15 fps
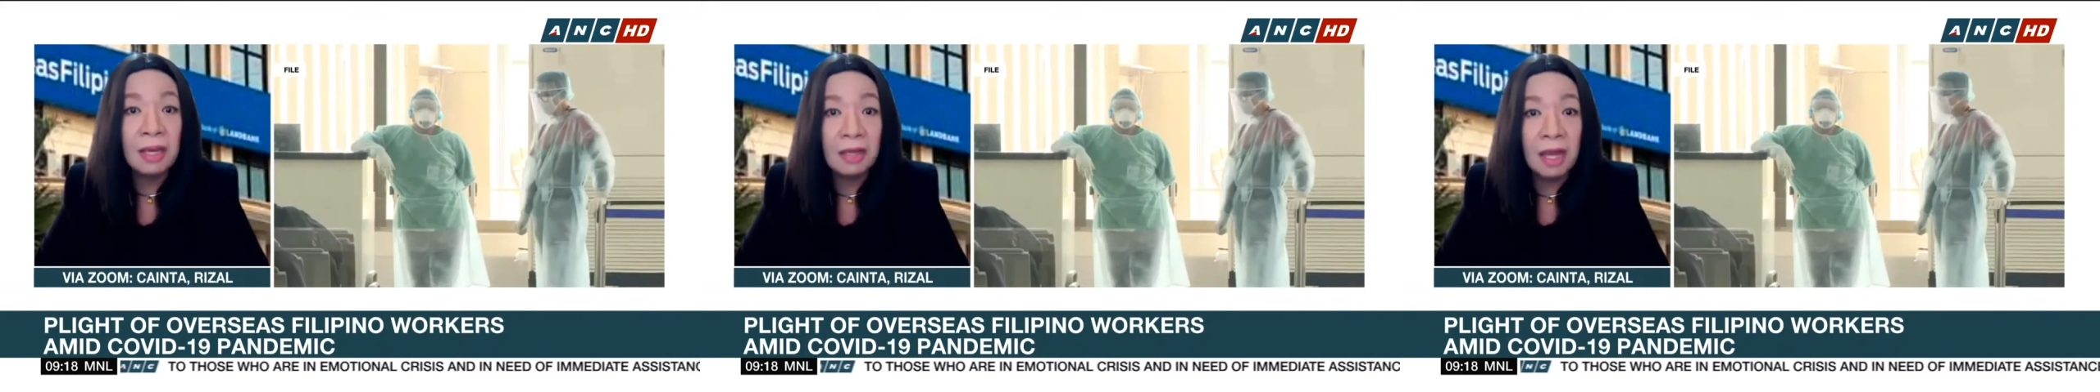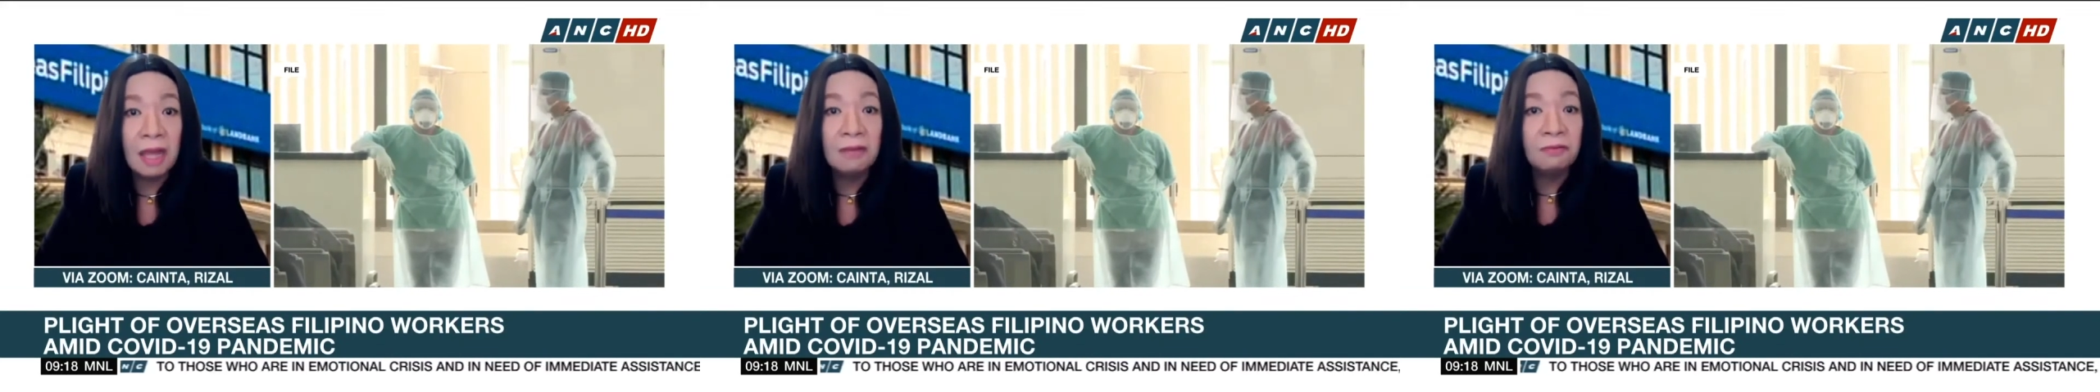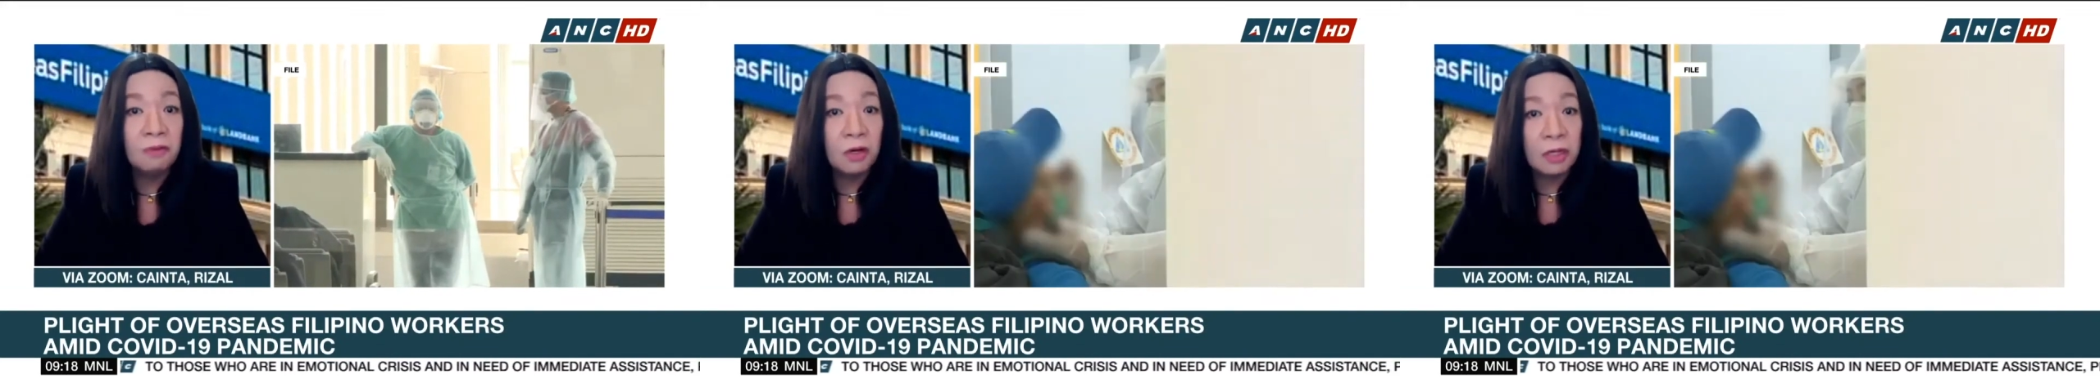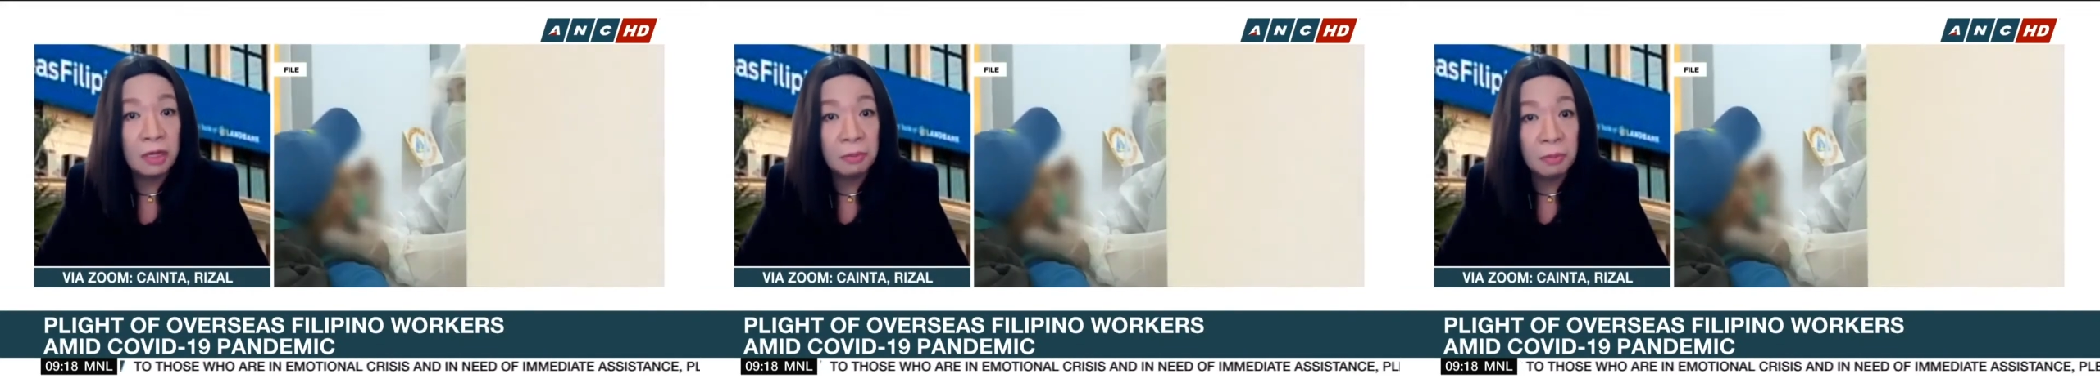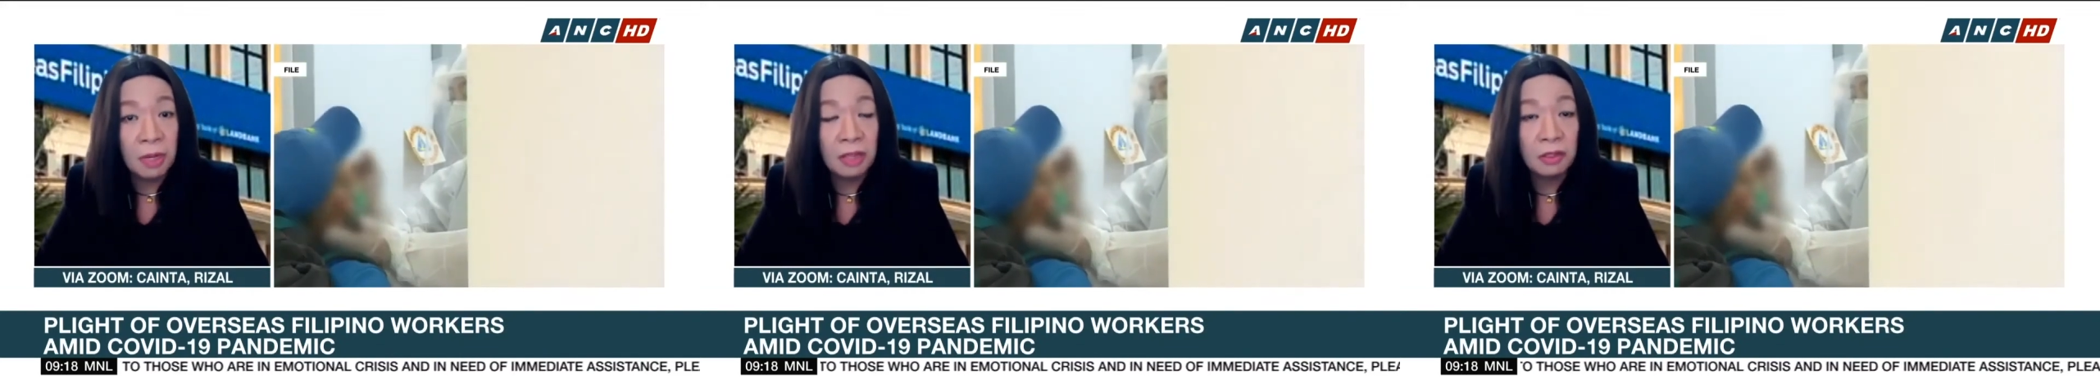account for
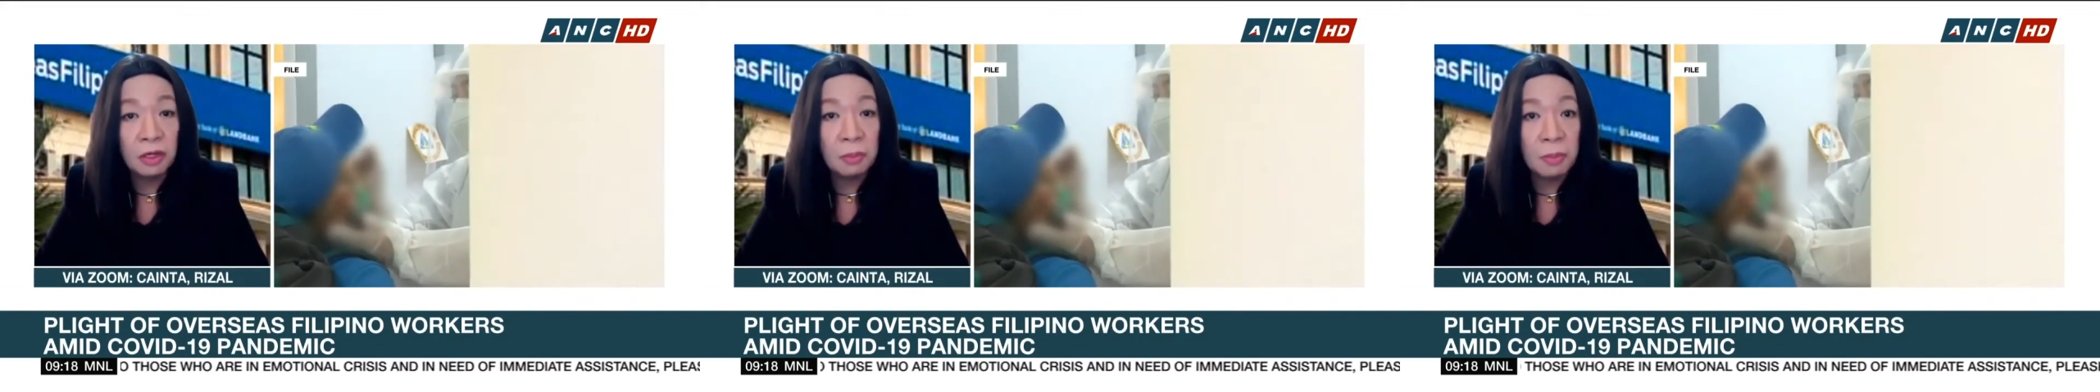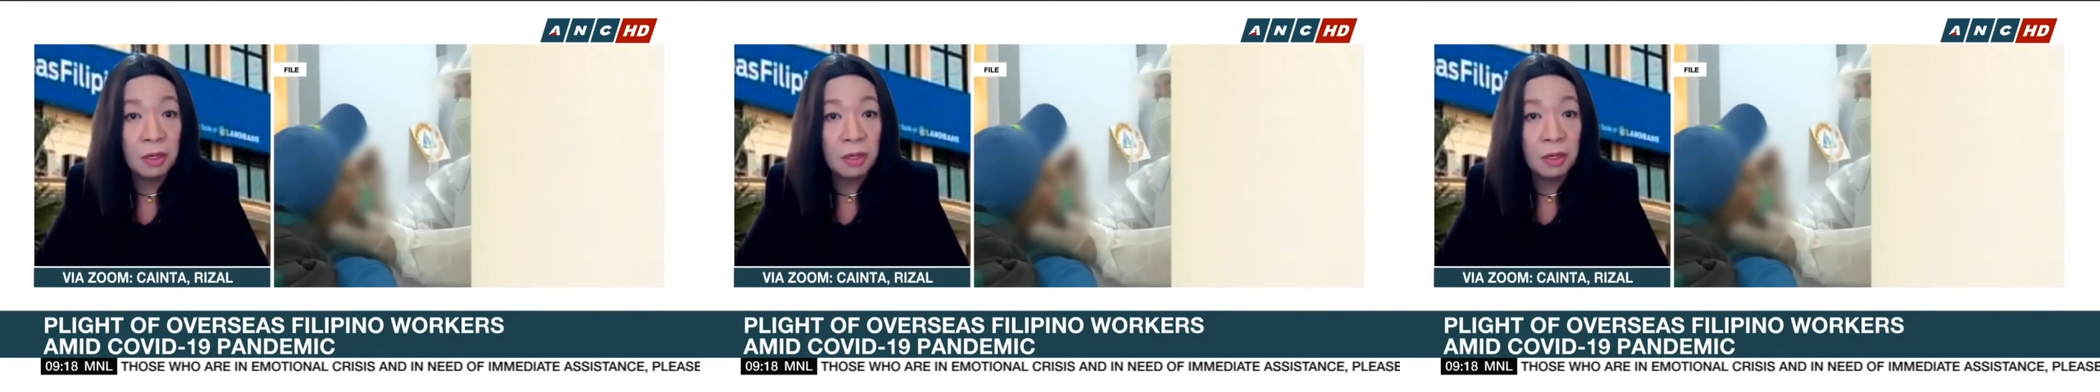that matter,